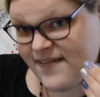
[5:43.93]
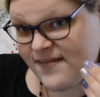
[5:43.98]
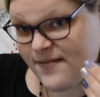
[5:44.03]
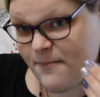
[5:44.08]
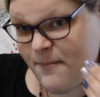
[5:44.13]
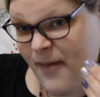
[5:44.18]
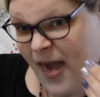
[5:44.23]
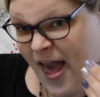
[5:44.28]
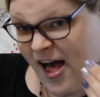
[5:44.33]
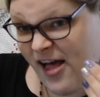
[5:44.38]

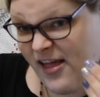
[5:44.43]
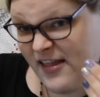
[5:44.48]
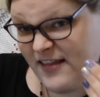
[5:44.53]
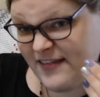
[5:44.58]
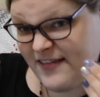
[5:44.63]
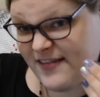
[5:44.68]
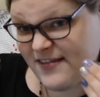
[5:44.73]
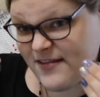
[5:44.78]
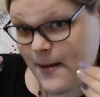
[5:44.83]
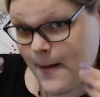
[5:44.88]

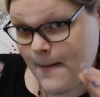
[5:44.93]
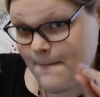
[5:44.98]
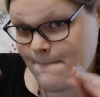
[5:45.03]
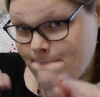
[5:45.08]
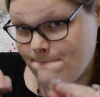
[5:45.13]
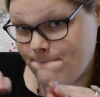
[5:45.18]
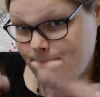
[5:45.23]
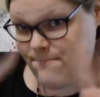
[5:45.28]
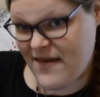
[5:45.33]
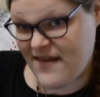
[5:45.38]
smells,
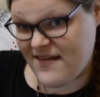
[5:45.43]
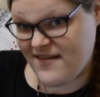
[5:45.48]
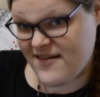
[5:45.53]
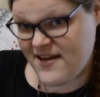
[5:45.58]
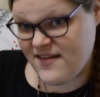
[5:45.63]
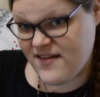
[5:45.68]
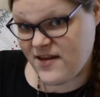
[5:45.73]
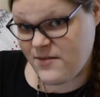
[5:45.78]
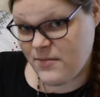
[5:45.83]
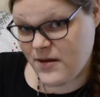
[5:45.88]

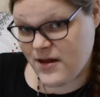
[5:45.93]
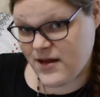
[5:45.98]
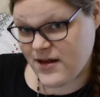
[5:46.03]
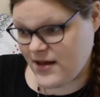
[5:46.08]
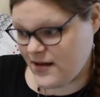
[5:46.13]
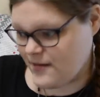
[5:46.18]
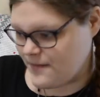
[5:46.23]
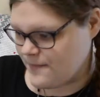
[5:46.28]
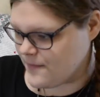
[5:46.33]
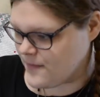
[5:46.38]
business and
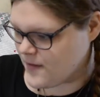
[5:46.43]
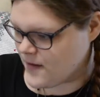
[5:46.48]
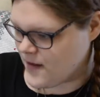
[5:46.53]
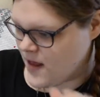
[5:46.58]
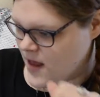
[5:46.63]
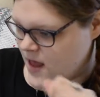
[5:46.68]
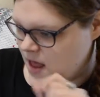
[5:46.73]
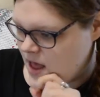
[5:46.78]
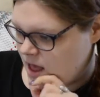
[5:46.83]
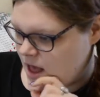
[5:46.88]
money.
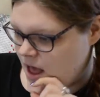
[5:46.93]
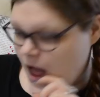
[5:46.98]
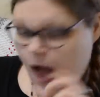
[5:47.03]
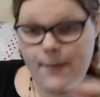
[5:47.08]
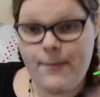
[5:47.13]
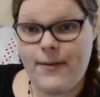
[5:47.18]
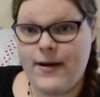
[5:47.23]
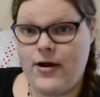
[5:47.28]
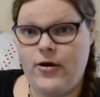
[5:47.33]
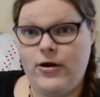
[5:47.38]

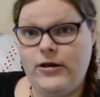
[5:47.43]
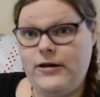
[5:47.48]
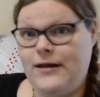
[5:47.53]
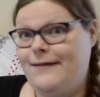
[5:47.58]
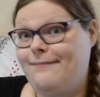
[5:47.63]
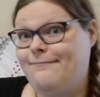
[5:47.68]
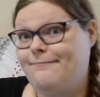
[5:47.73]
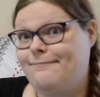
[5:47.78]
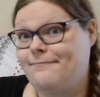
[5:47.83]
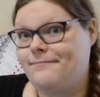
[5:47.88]

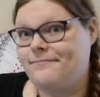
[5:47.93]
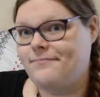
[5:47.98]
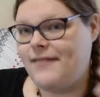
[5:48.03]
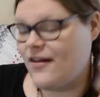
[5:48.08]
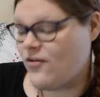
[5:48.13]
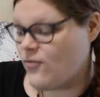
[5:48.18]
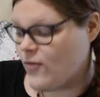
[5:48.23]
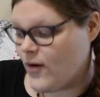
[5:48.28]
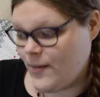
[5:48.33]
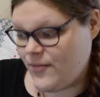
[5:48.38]
Apparently.
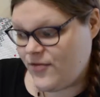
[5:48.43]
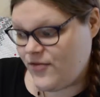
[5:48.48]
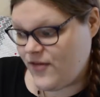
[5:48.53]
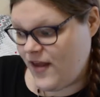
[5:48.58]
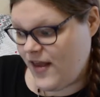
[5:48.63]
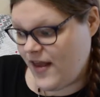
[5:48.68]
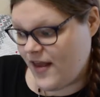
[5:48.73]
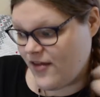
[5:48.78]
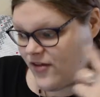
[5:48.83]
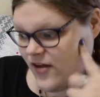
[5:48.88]
That's what I'm
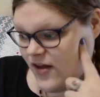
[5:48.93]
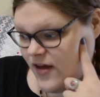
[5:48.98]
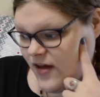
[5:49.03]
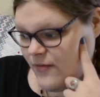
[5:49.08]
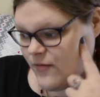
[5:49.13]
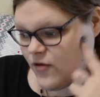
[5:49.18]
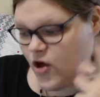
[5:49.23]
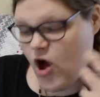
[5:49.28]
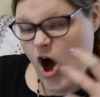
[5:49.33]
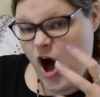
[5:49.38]
seeing as
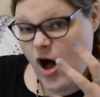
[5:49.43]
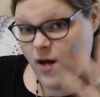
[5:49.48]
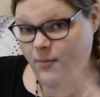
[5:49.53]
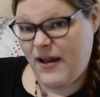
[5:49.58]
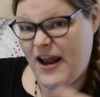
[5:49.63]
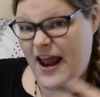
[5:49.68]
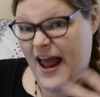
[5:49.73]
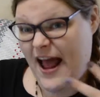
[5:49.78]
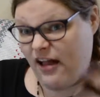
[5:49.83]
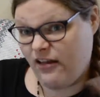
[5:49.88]
a
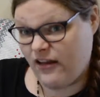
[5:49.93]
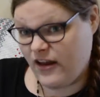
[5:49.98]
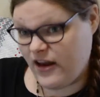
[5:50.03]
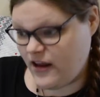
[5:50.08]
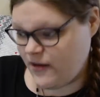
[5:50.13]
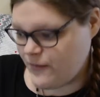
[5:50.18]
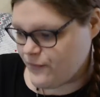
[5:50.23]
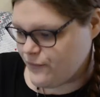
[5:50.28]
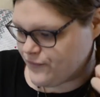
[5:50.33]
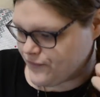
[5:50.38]

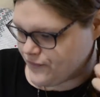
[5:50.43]
commonality.